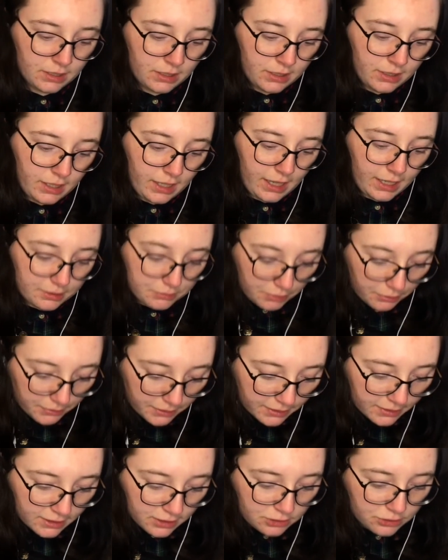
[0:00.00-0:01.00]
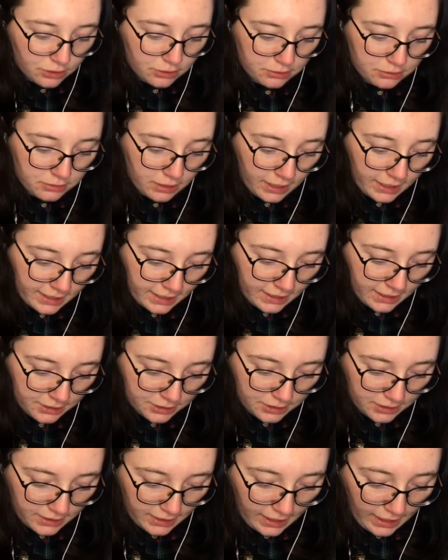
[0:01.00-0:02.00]
and within this toggle I can
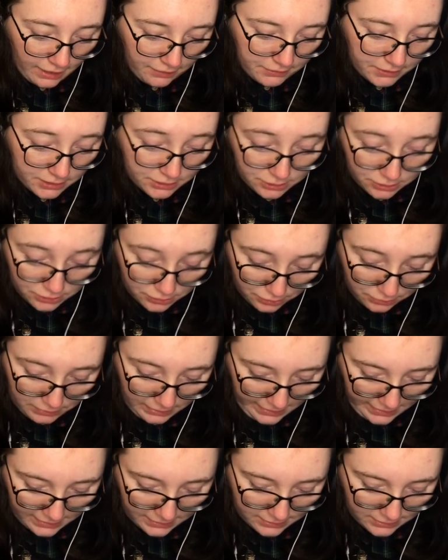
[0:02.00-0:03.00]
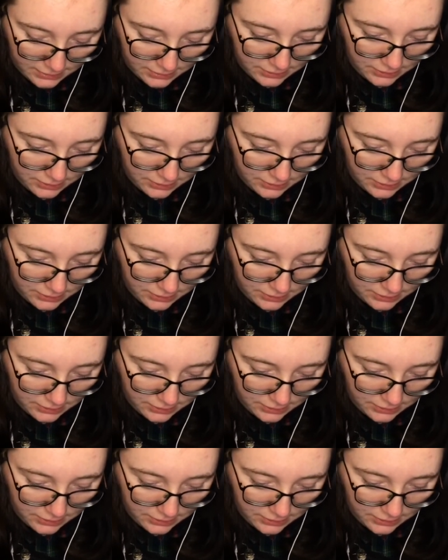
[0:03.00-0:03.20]
actually have a to-do list.